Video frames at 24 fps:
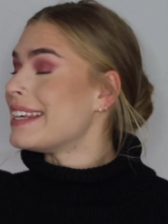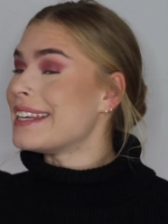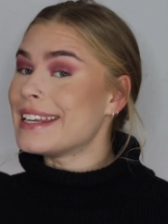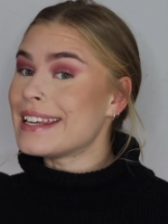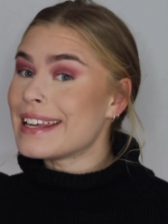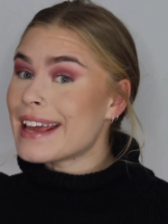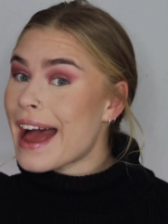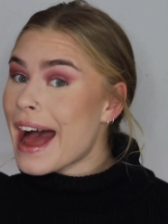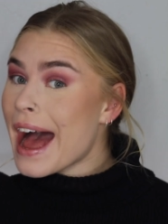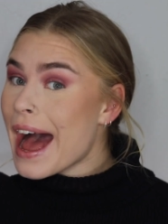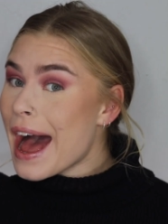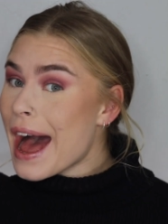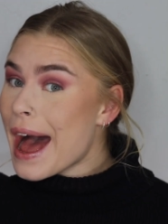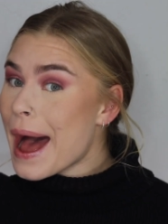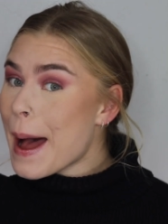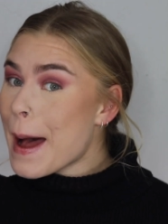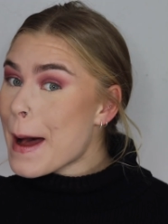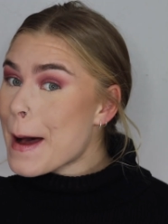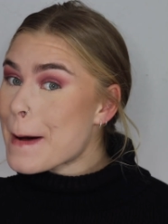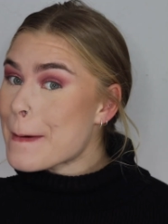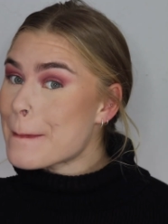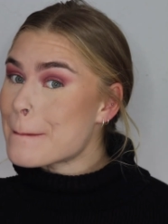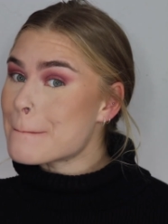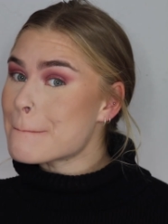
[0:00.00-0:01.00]

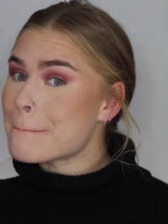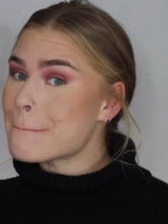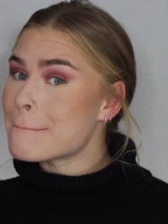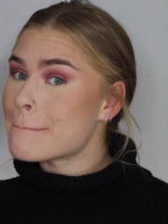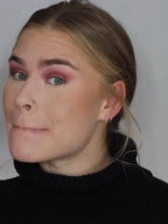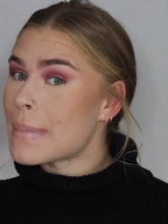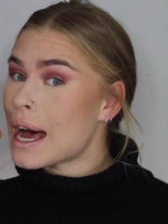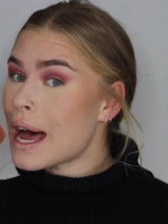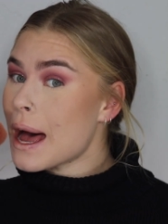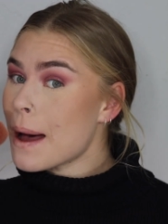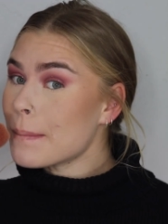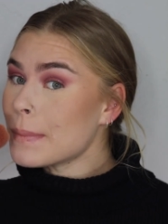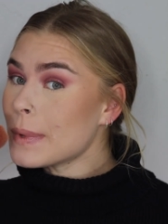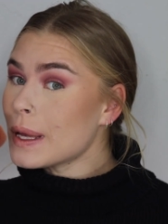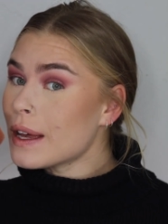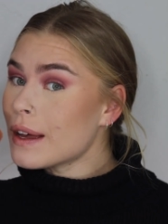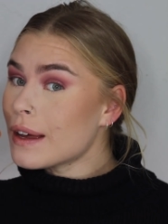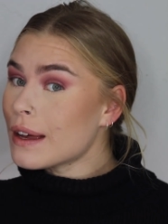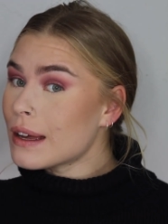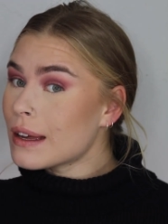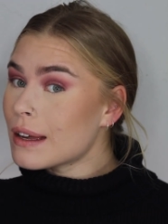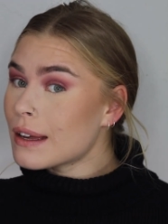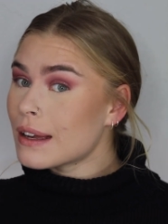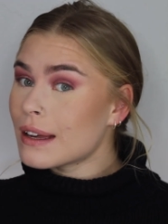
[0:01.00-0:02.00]
Yeah,
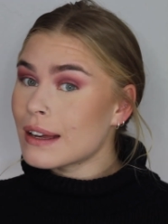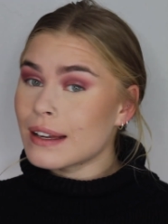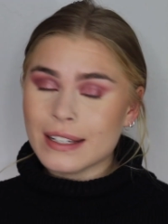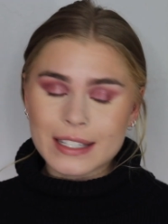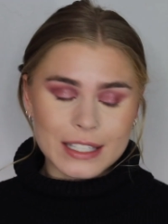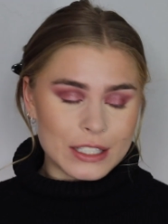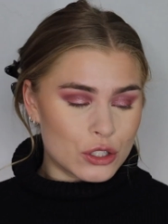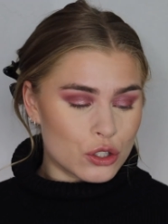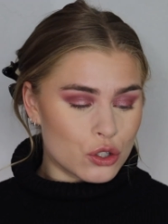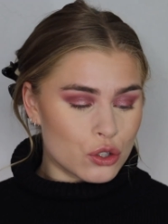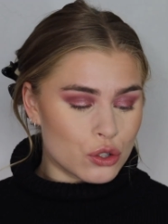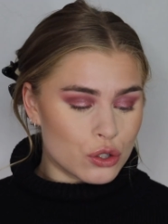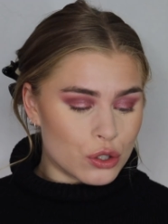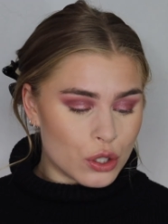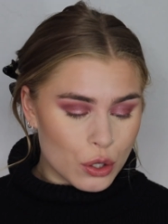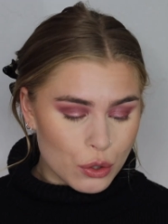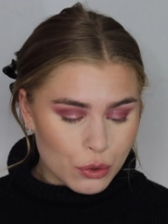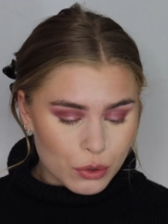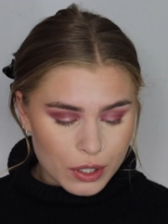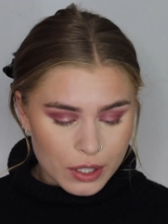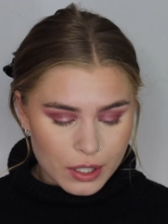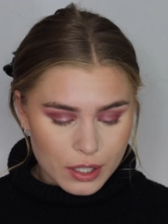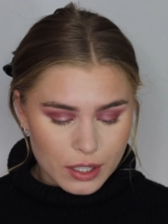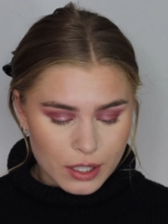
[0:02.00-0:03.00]
mama. It's
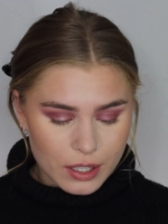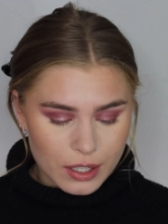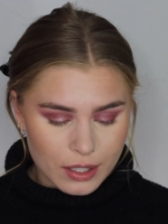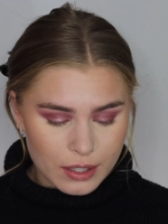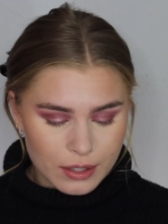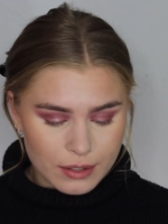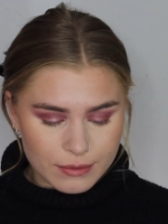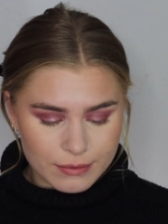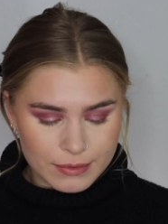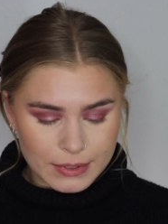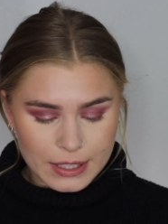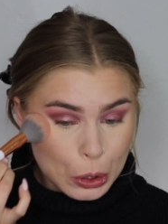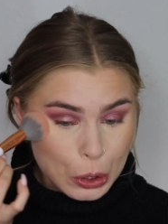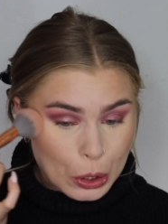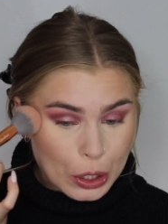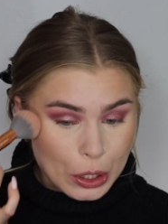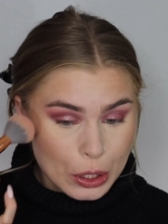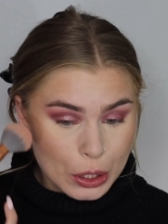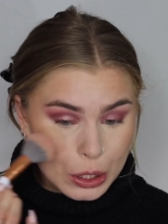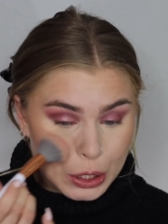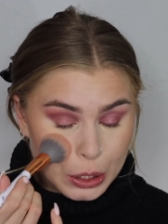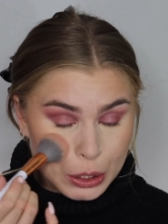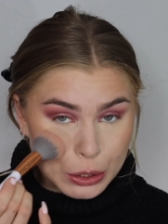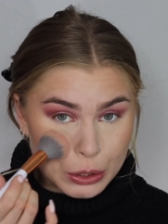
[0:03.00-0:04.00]
so good.
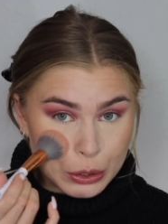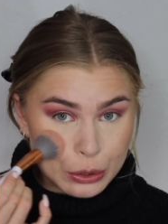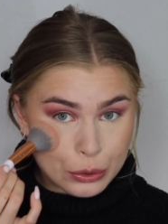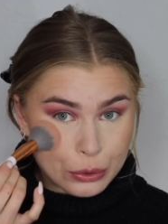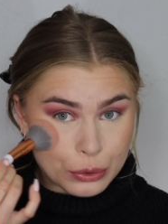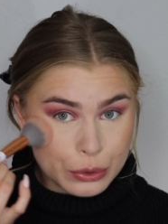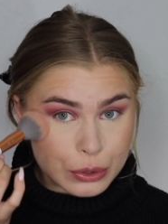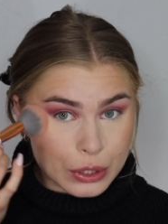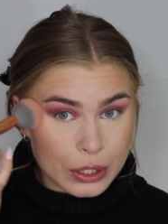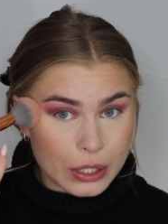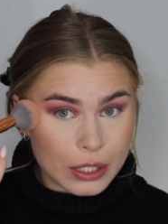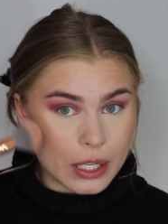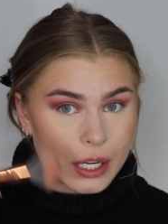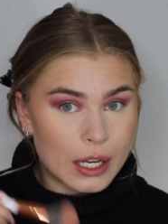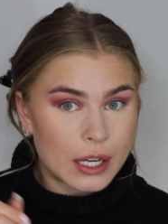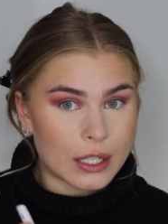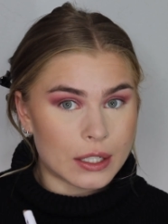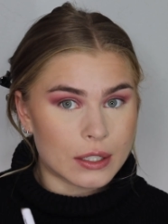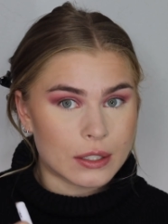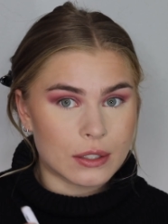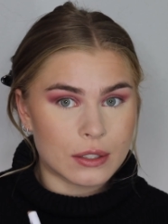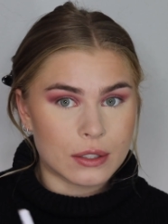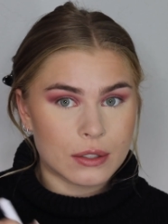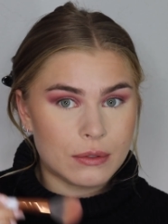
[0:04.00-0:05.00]
And I use it,
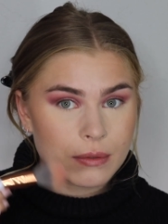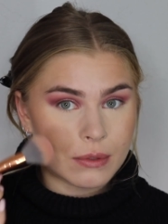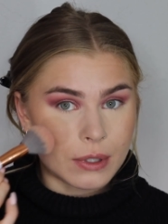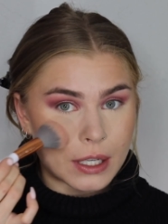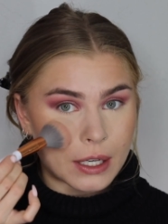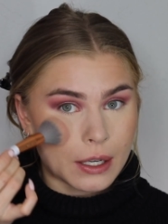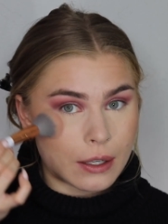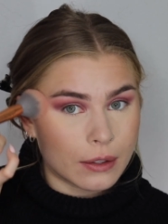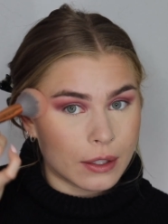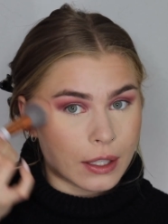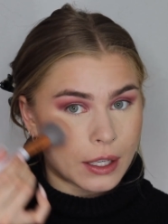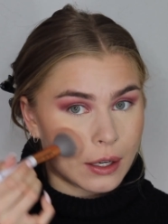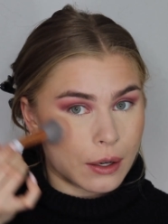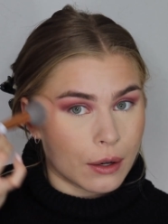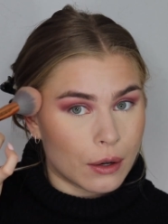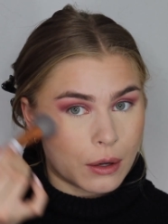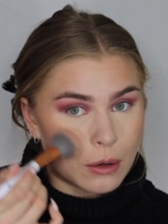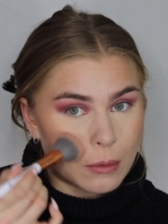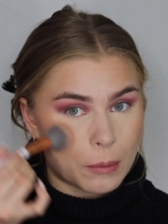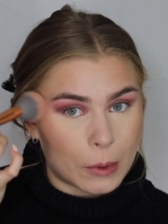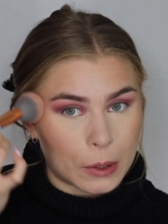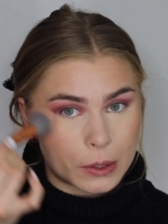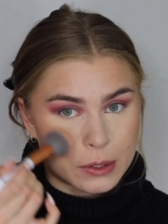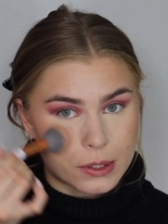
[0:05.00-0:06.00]
I swear, like
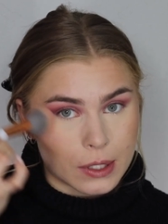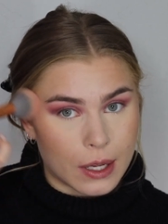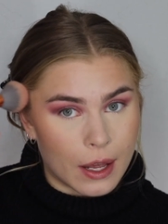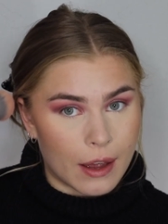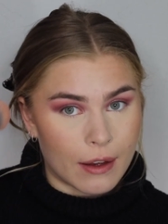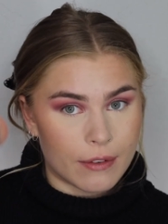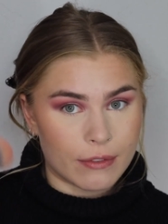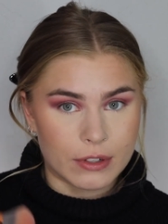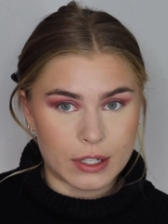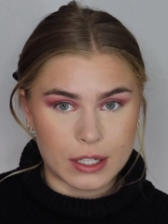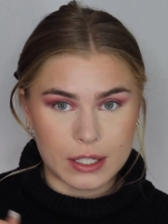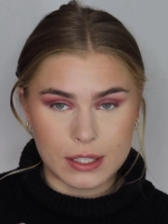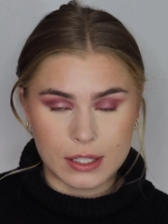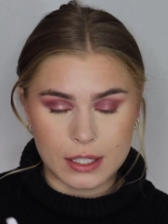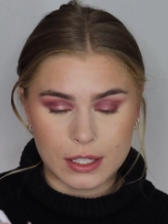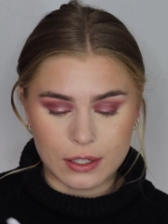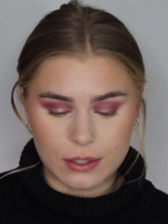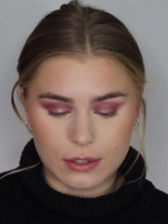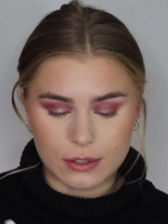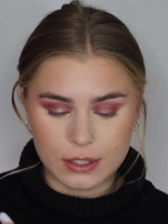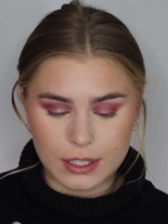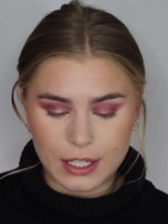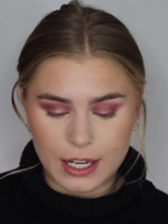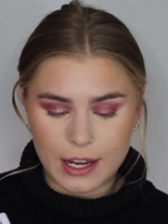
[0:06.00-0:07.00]
almost every
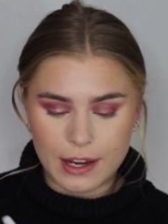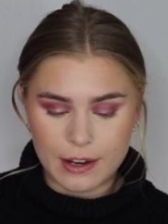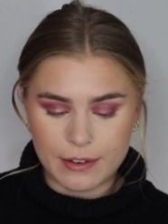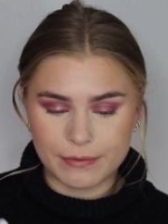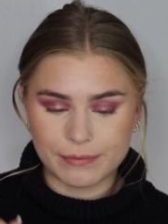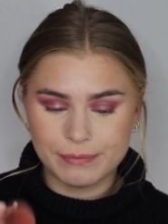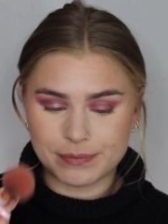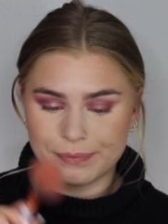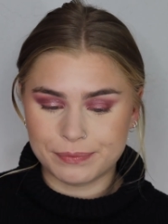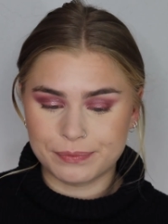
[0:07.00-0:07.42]
single day.